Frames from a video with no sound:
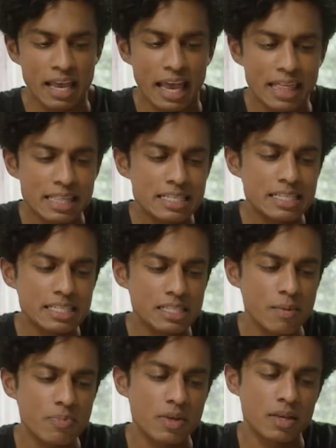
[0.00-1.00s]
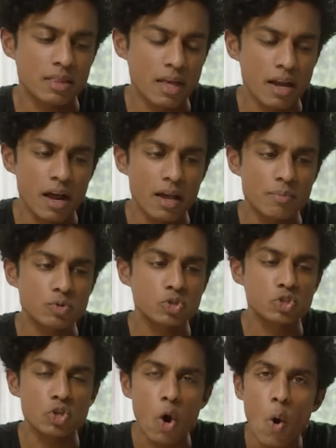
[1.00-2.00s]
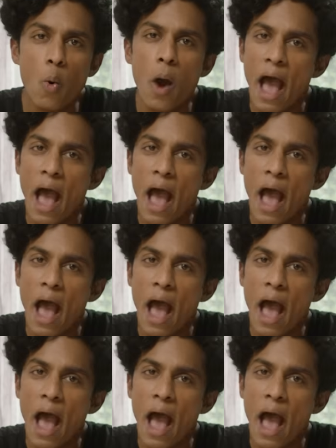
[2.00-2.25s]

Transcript: And this is something that I am so